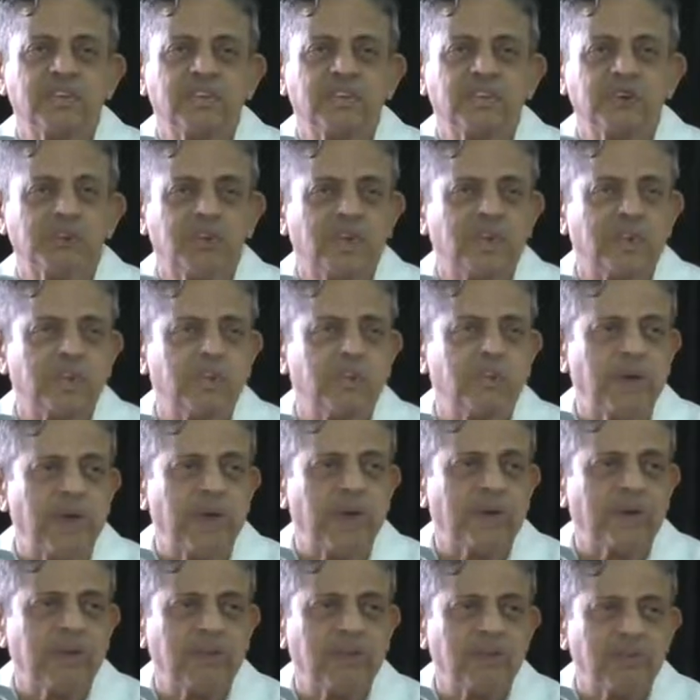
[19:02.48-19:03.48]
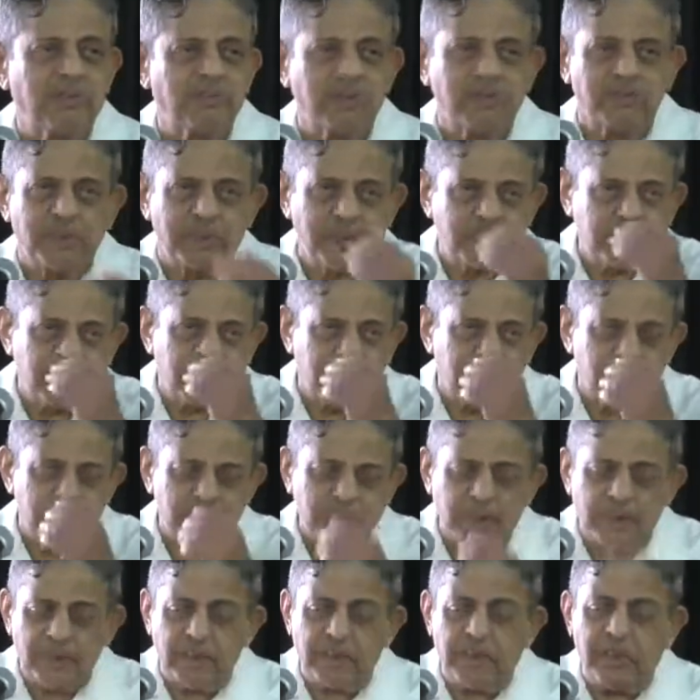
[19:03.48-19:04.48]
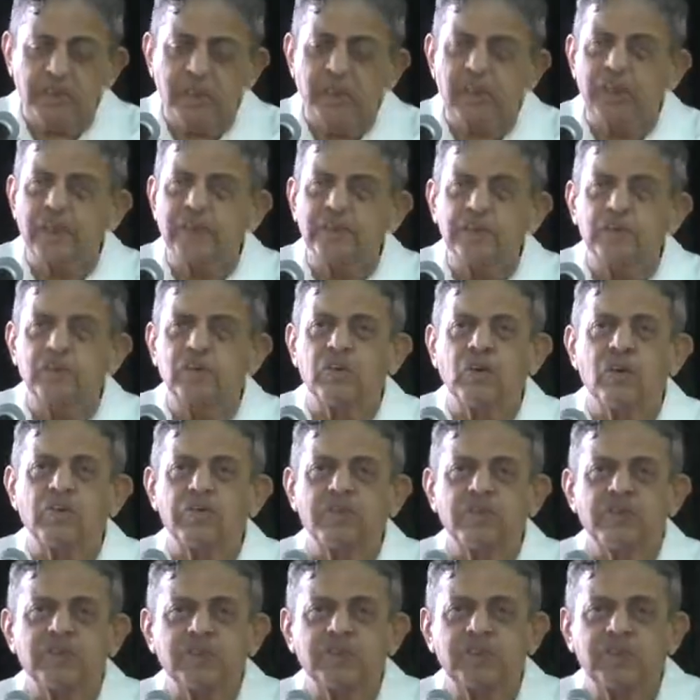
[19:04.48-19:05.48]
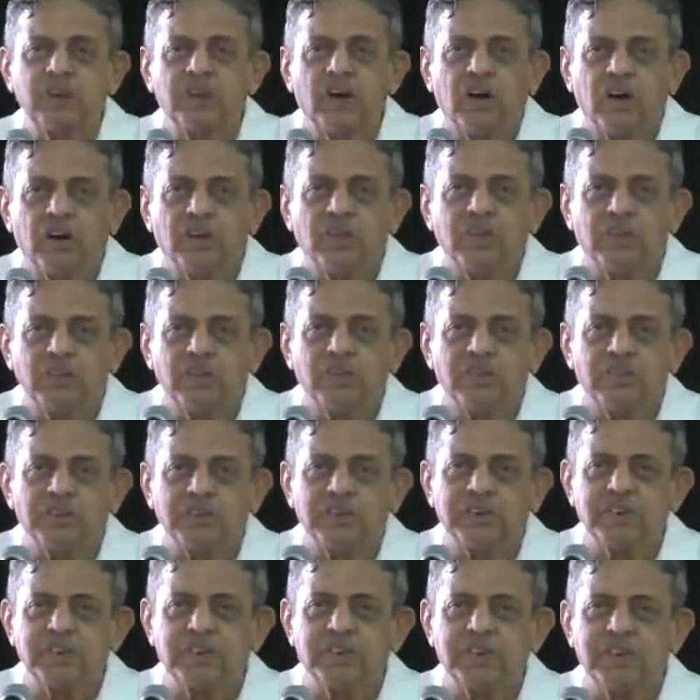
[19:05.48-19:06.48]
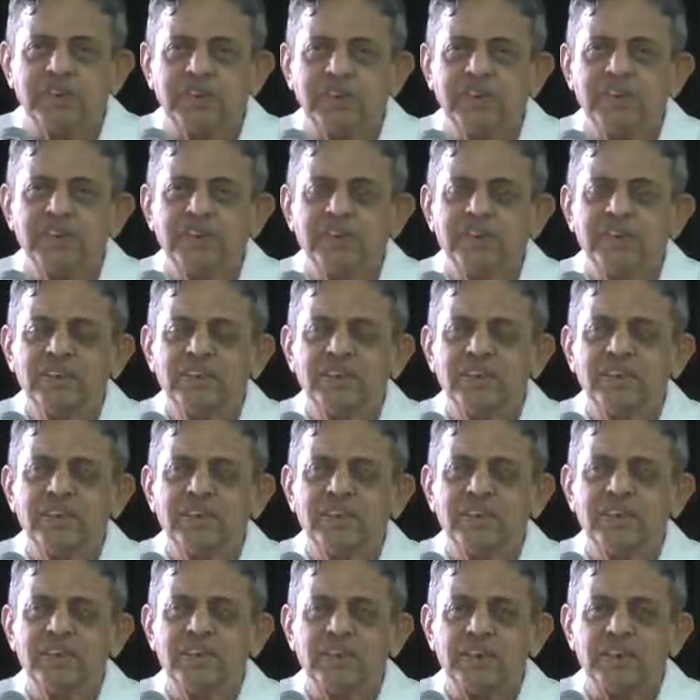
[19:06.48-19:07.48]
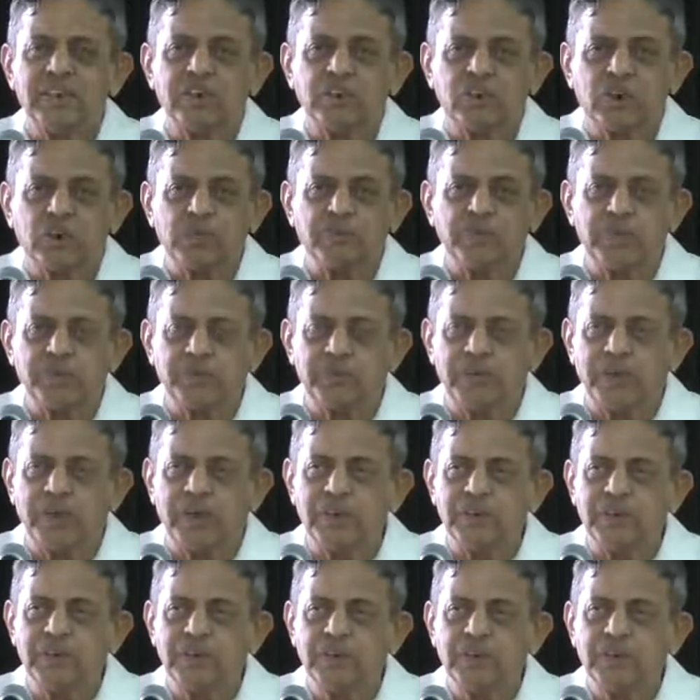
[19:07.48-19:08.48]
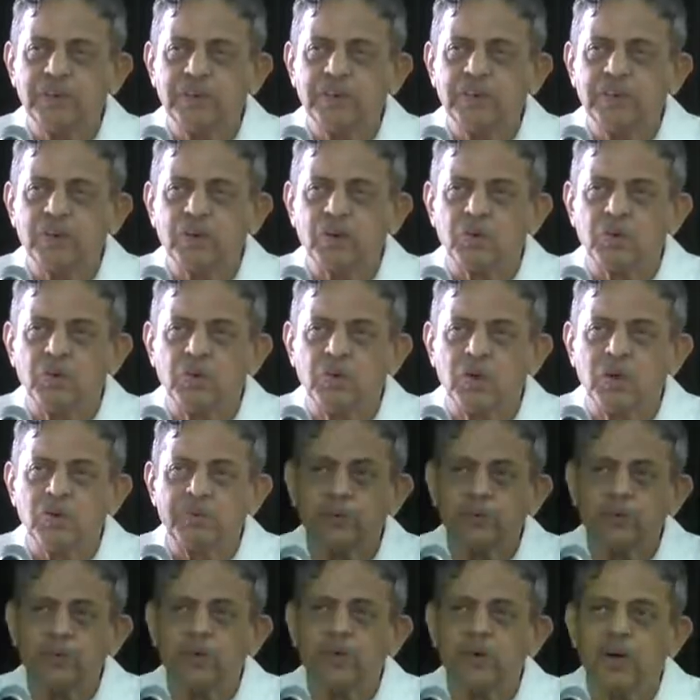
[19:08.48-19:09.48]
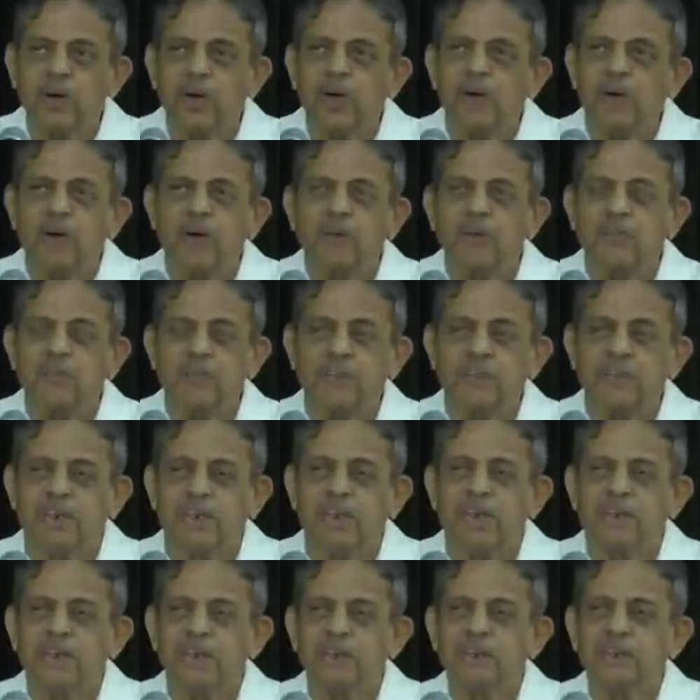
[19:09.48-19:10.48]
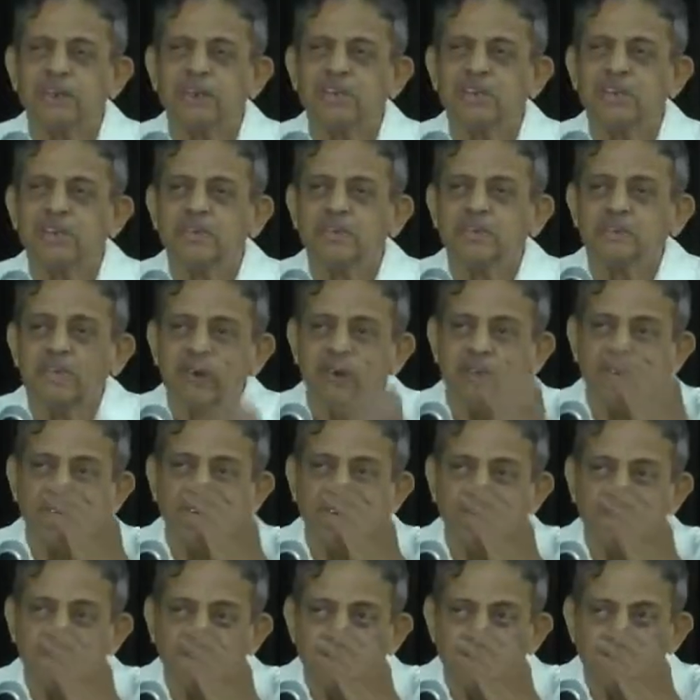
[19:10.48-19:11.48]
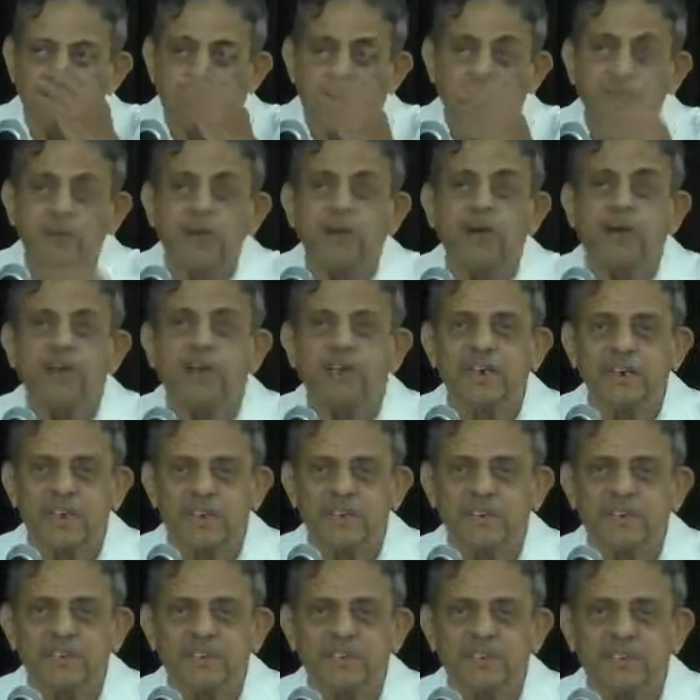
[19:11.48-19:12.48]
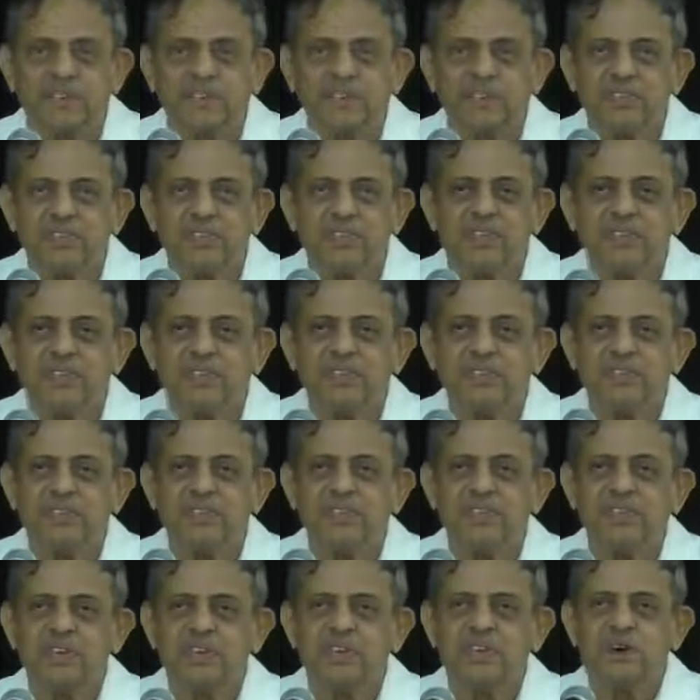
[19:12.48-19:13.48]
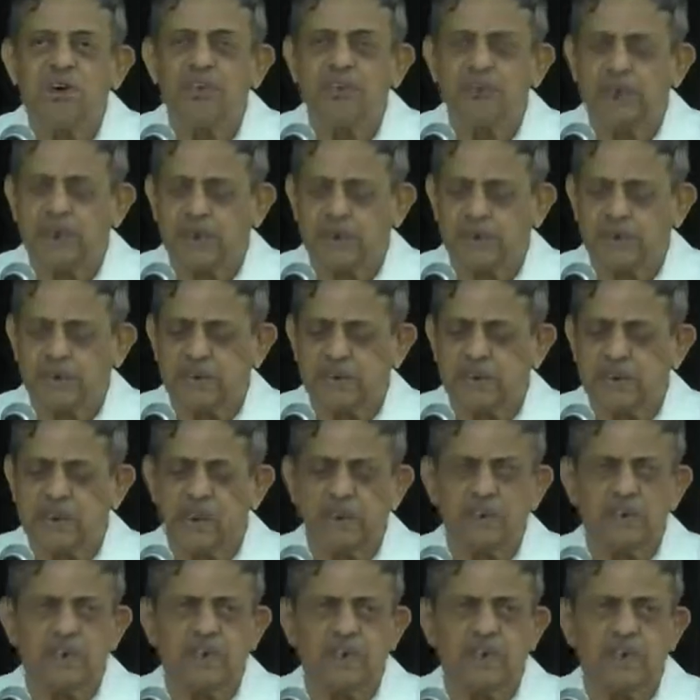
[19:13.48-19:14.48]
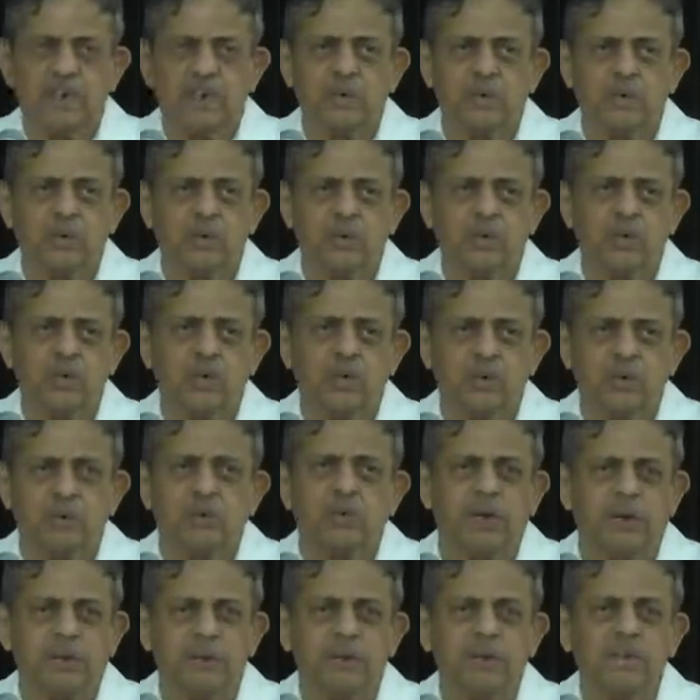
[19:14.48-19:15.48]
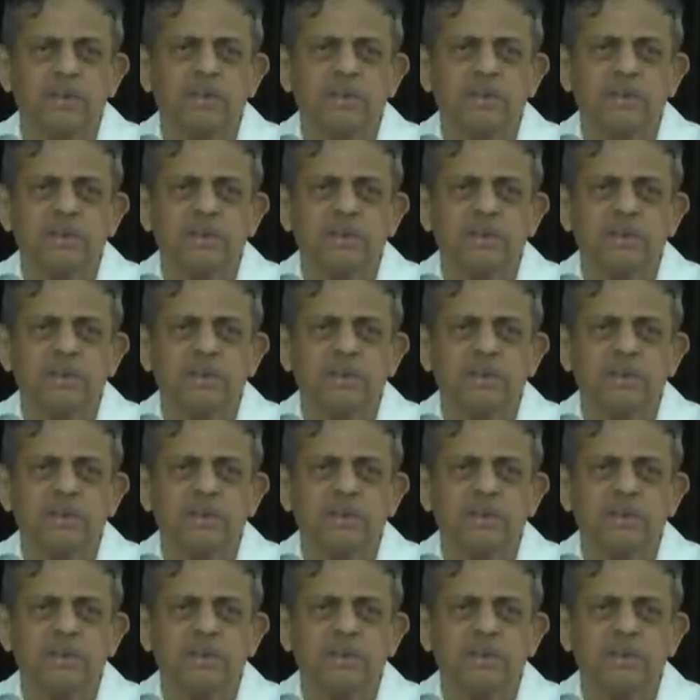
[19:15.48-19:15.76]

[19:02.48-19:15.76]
2 years back, I was mentioning, we had an international conference in Harvard University. The topic was the role of yoga and Ayurveda for opioid addiction. Opioid addiction has started growing so much.